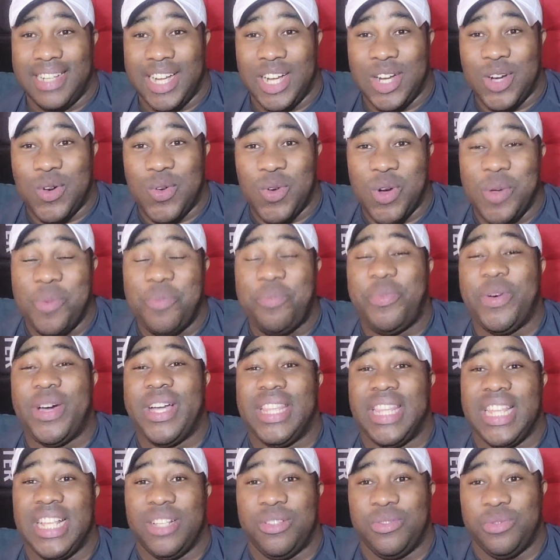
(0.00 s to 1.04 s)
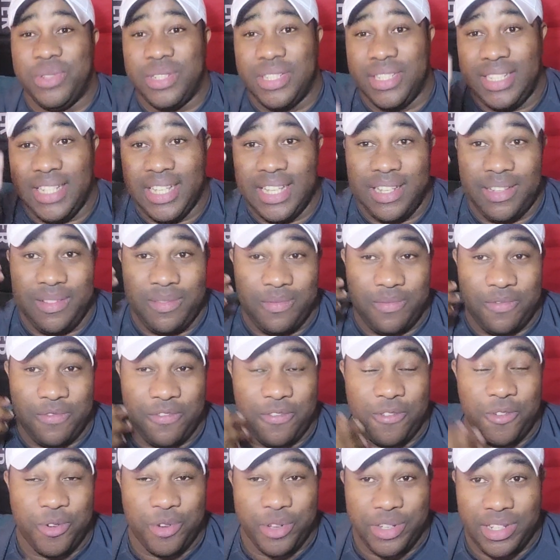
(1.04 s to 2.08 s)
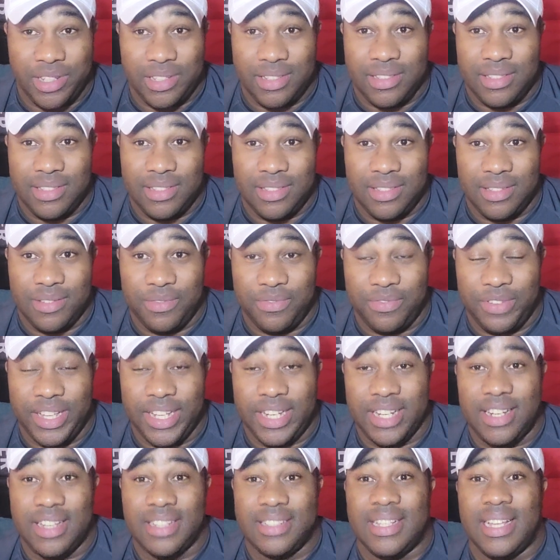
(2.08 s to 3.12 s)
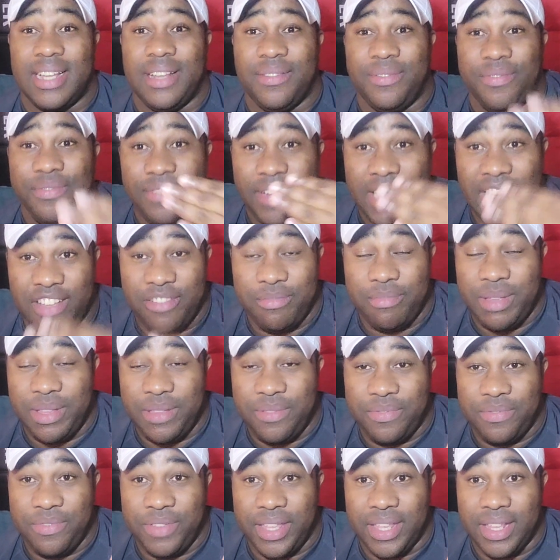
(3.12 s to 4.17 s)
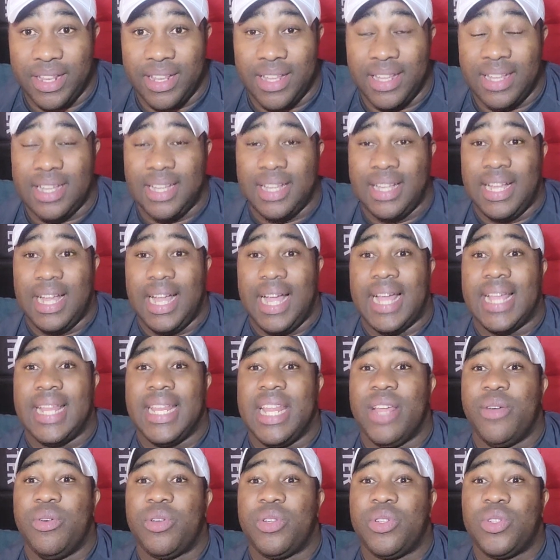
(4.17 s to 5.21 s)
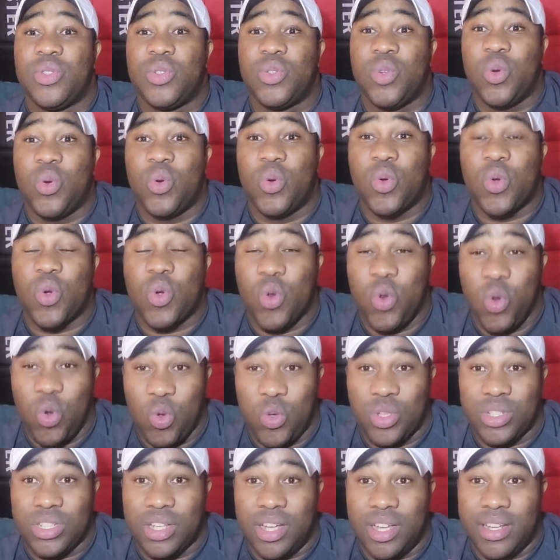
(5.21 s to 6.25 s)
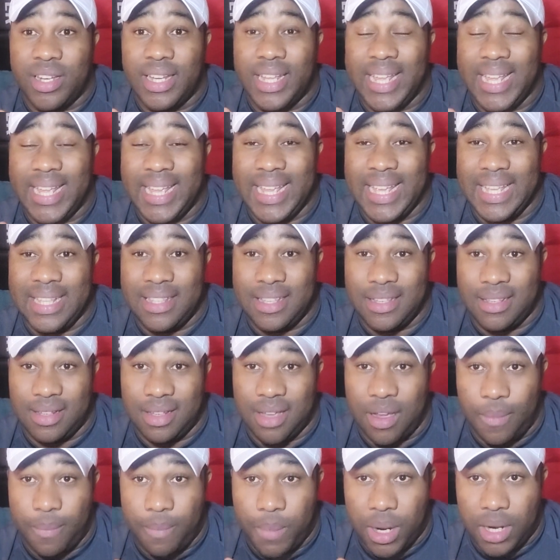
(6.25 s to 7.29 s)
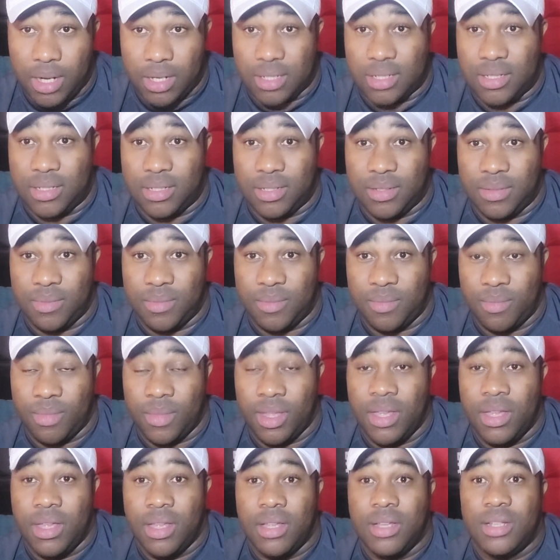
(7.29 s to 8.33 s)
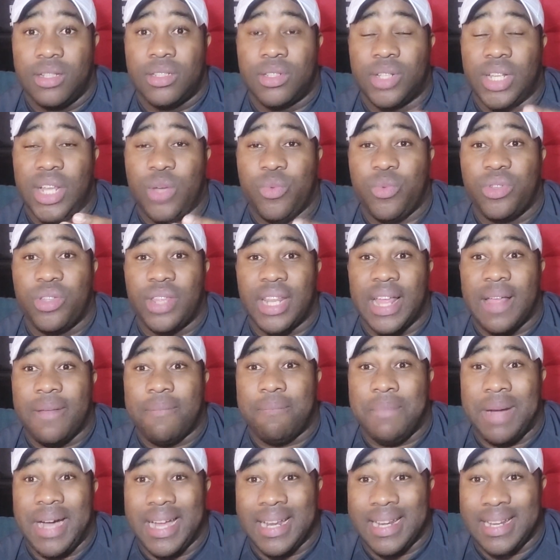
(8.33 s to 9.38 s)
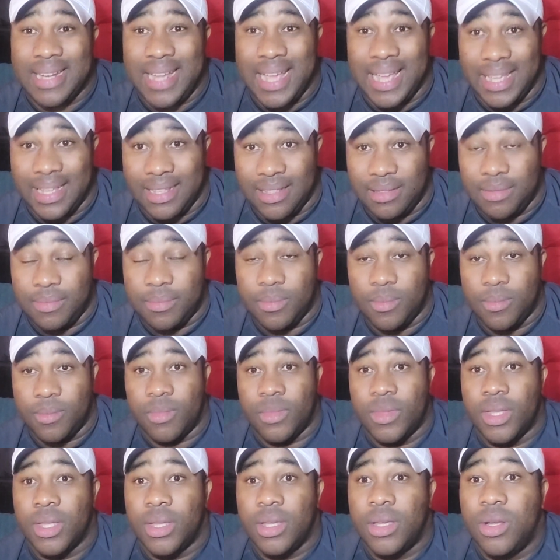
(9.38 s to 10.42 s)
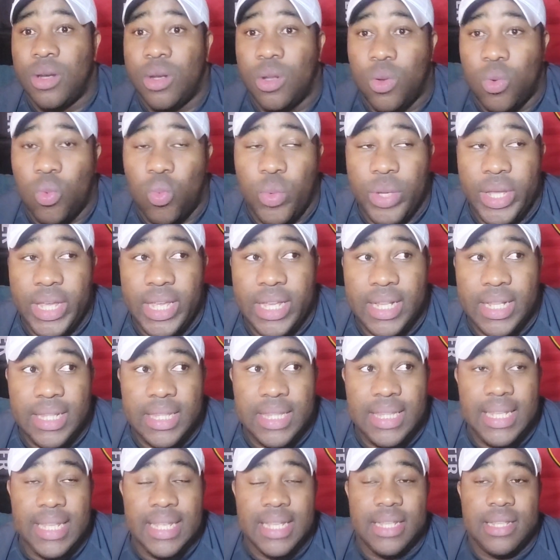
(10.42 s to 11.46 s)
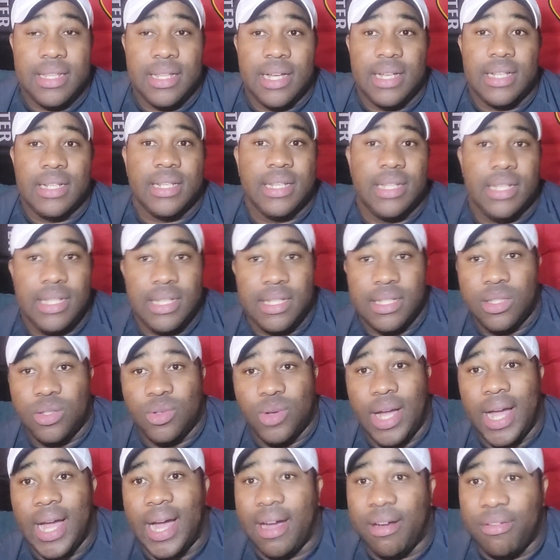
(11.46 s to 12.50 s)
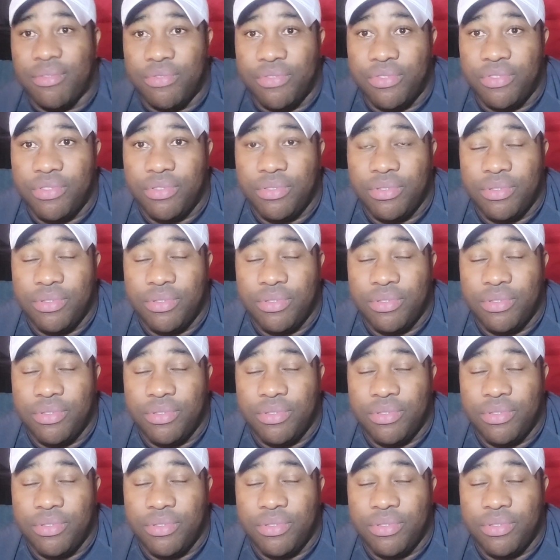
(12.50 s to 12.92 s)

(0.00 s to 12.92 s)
at one point it was their 4 defenders and 5 midfield, and they were so close on the 18-yard box. So they went to that back 9. We did not need to have